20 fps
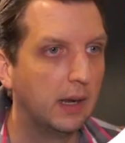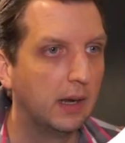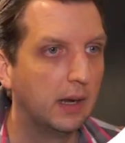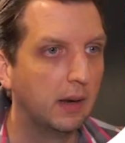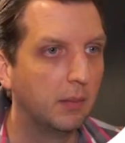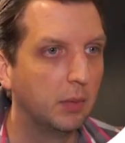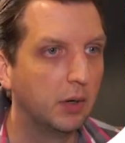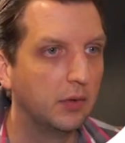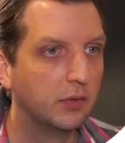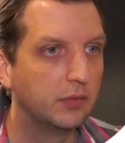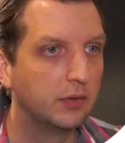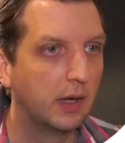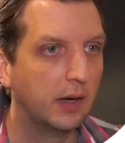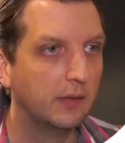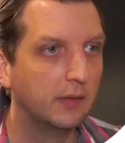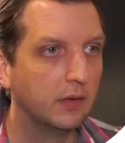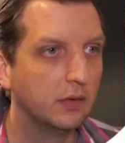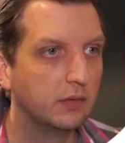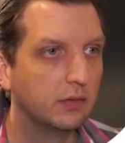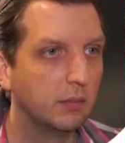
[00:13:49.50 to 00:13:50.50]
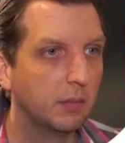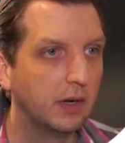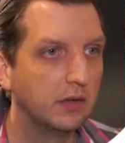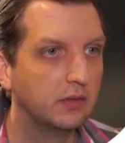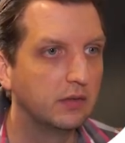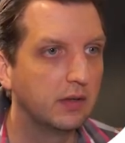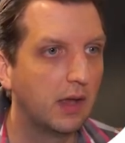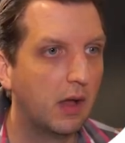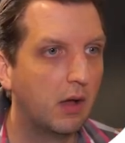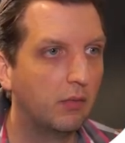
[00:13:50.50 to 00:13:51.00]
And I'm going to assign this to
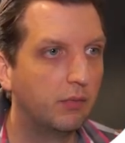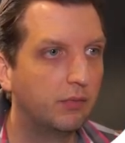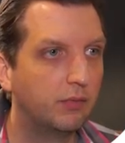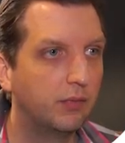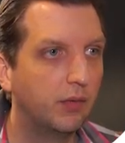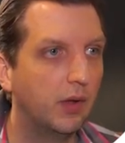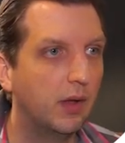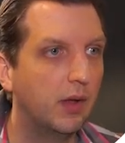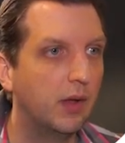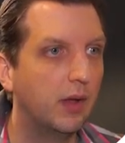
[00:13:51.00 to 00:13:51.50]
myself